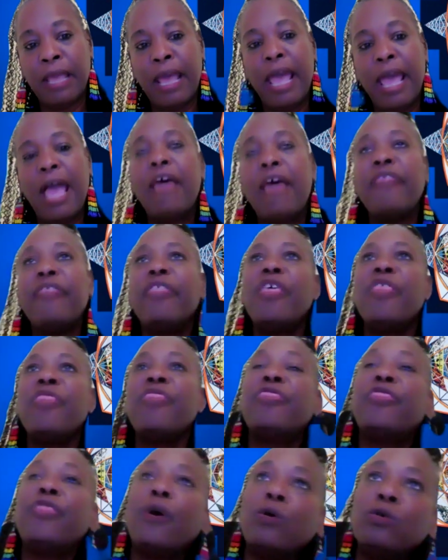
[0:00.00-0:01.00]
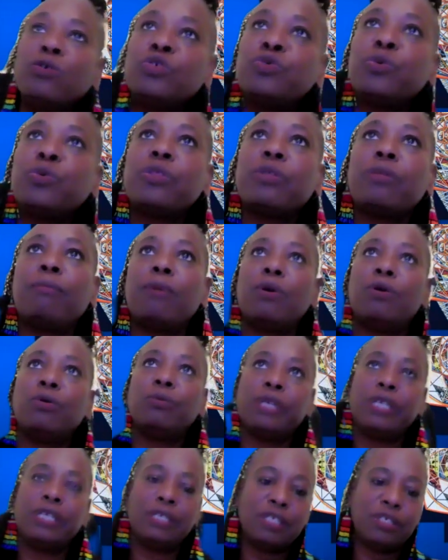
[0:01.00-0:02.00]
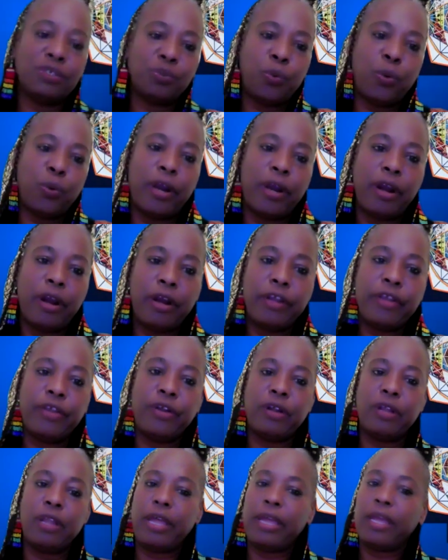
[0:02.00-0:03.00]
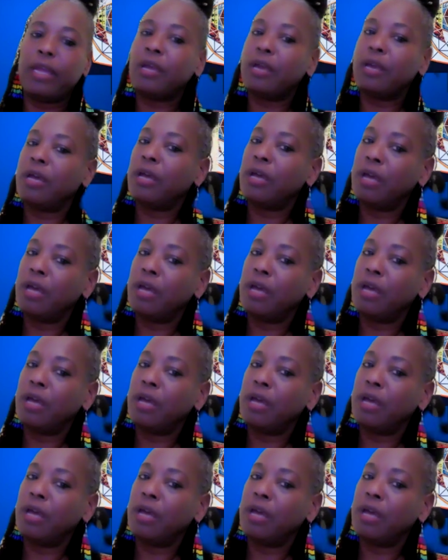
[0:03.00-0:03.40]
And those were the moments where you're like,